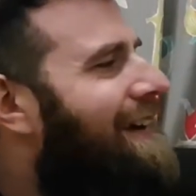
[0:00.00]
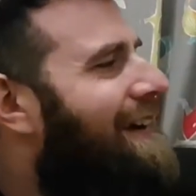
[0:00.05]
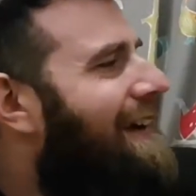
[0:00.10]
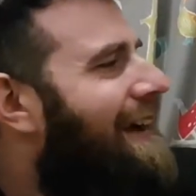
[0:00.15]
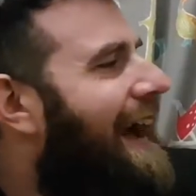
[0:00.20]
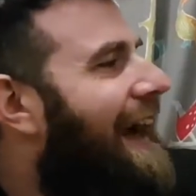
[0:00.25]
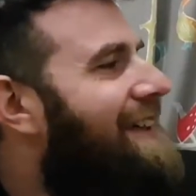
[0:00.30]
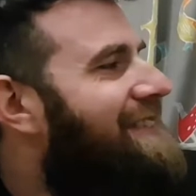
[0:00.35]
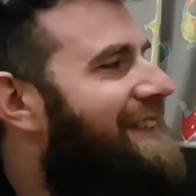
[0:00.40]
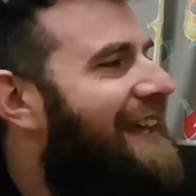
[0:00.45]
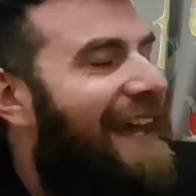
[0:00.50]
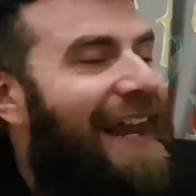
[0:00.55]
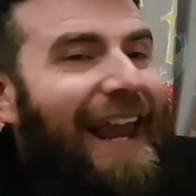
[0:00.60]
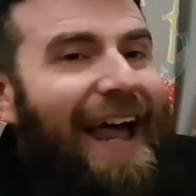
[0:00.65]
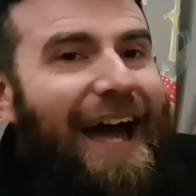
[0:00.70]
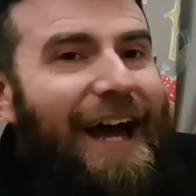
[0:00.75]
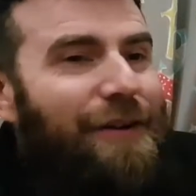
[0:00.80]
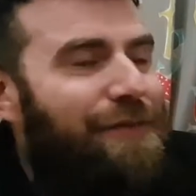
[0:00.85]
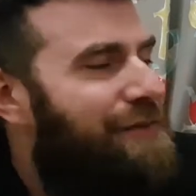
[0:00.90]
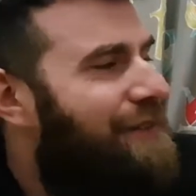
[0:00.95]
As they
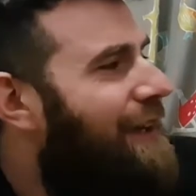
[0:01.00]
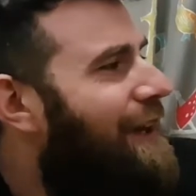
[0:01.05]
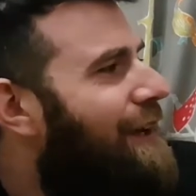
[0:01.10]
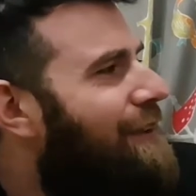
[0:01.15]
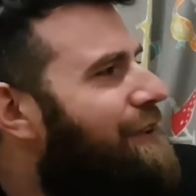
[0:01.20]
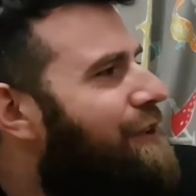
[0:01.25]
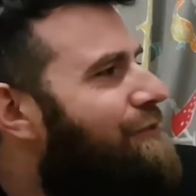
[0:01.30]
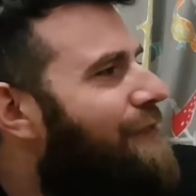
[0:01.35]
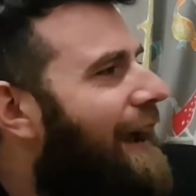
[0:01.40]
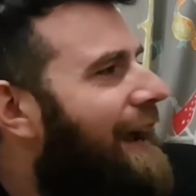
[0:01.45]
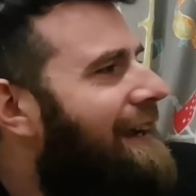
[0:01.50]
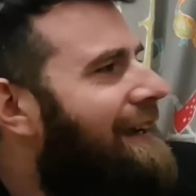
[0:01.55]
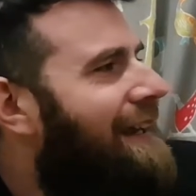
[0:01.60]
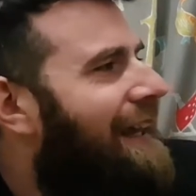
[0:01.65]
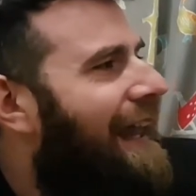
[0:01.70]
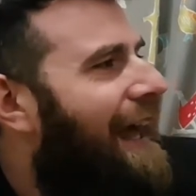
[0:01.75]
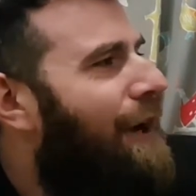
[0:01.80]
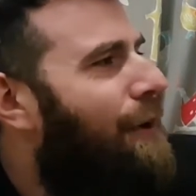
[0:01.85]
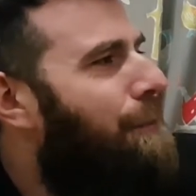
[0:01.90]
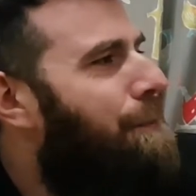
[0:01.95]
laughed, the rain
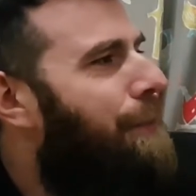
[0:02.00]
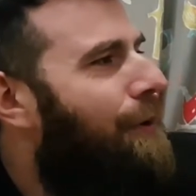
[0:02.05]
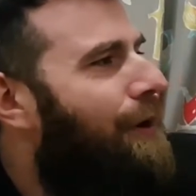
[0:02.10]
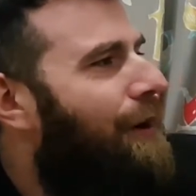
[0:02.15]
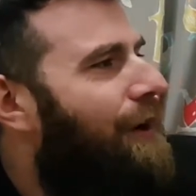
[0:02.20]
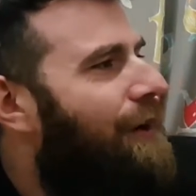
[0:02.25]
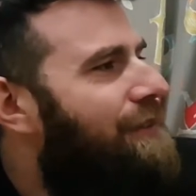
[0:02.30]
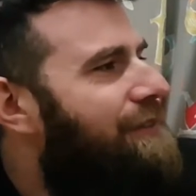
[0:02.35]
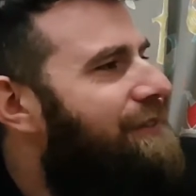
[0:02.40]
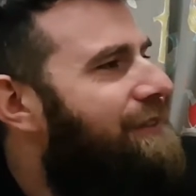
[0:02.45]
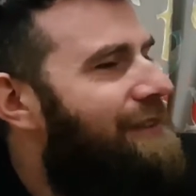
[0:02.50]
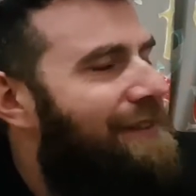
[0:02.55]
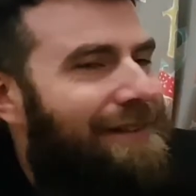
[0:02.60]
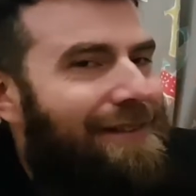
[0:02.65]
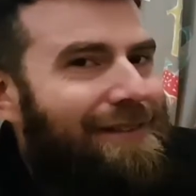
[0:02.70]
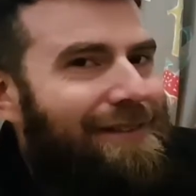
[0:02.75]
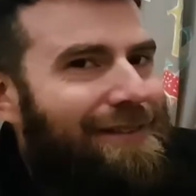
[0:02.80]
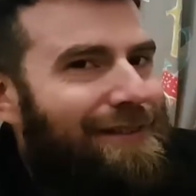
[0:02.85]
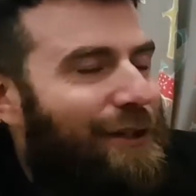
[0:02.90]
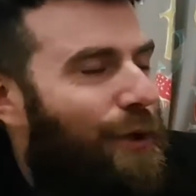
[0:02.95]
cloud burst,
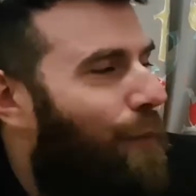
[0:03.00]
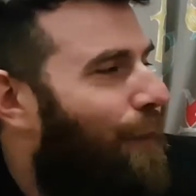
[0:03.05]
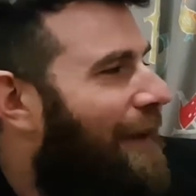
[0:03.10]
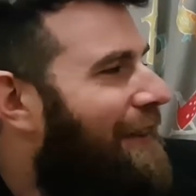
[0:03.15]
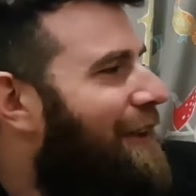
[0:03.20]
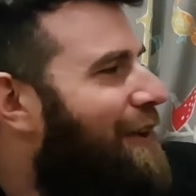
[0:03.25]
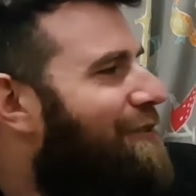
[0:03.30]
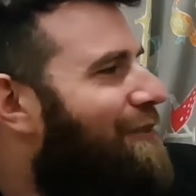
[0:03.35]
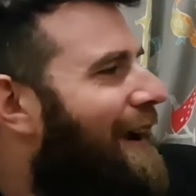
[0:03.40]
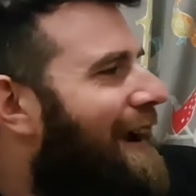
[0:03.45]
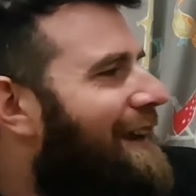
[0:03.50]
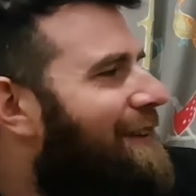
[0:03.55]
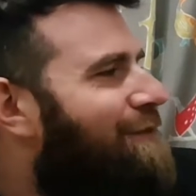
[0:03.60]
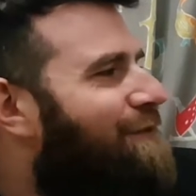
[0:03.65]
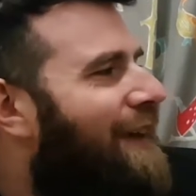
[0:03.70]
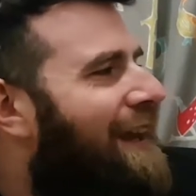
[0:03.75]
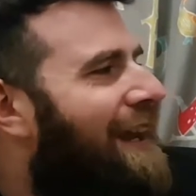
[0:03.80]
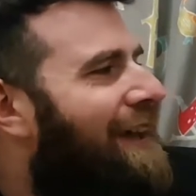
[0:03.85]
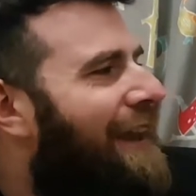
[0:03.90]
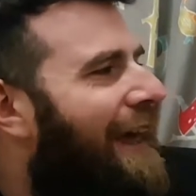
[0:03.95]
and when the rain
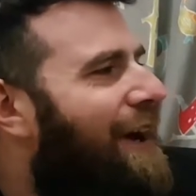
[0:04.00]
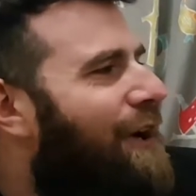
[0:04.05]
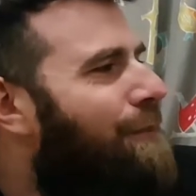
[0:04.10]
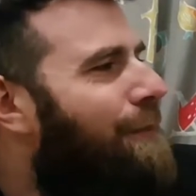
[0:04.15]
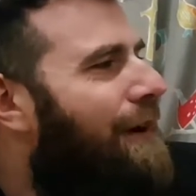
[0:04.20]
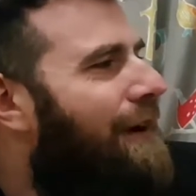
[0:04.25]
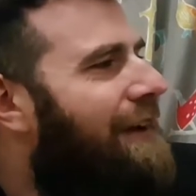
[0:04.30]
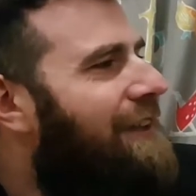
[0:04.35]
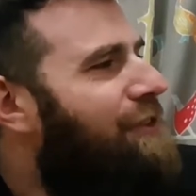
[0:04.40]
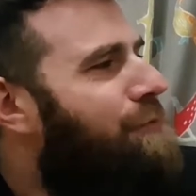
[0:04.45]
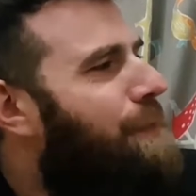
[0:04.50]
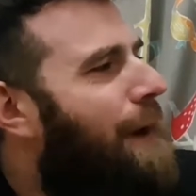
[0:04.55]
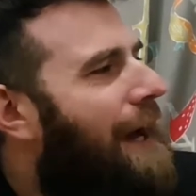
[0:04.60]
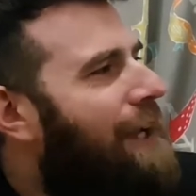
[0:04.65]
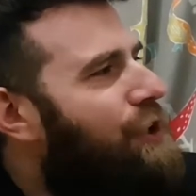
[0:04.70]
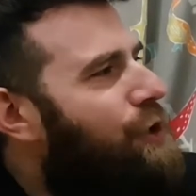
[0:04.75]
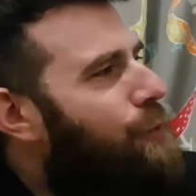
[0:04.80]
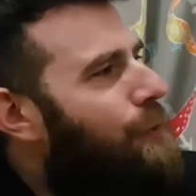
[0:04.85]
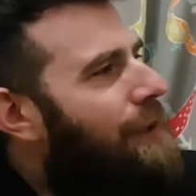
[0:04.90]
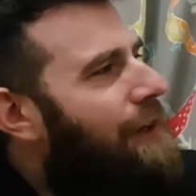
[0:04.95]
fell on Elmer, his
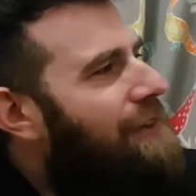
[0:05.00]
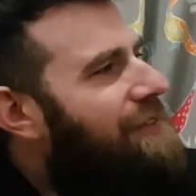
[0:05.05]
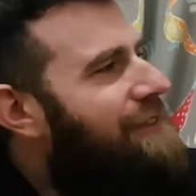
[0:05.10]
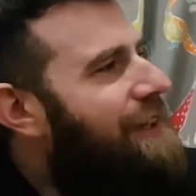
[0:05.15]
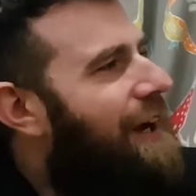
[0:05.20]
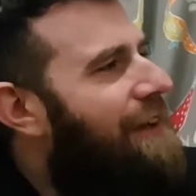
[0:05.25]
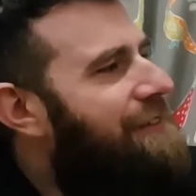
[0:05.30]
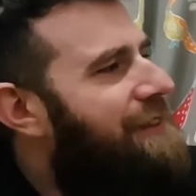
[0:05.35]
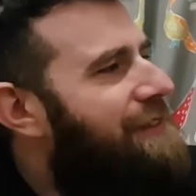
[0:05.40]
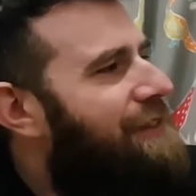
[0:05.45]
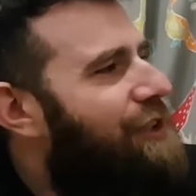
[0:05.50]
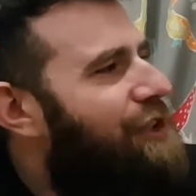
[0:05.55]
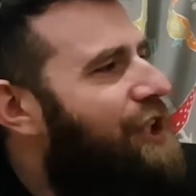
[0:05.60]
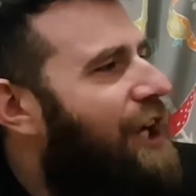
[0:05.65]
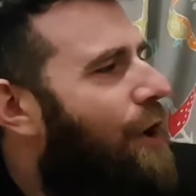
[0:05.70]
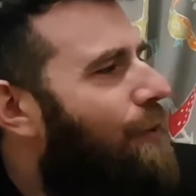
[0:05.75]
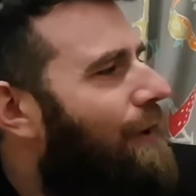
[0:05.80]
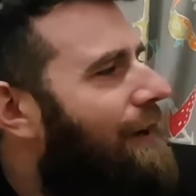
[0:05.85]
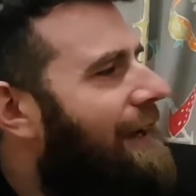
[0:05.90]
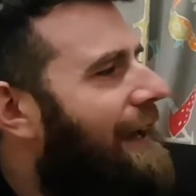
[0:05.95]
patchwork started to
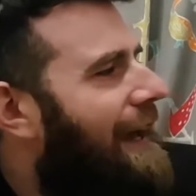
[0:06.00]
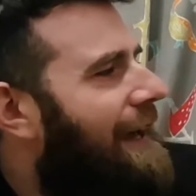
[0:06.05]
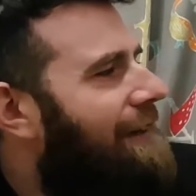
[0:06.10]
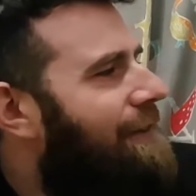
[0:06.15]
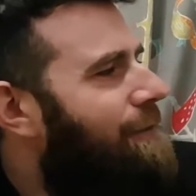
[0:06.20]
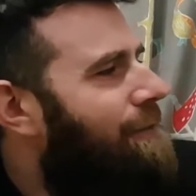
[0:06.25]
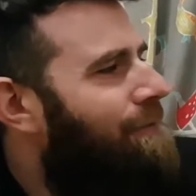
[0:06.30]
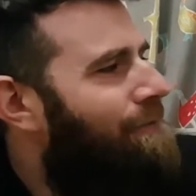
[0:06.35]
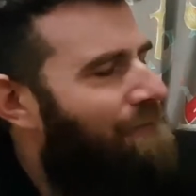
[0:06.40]
show again.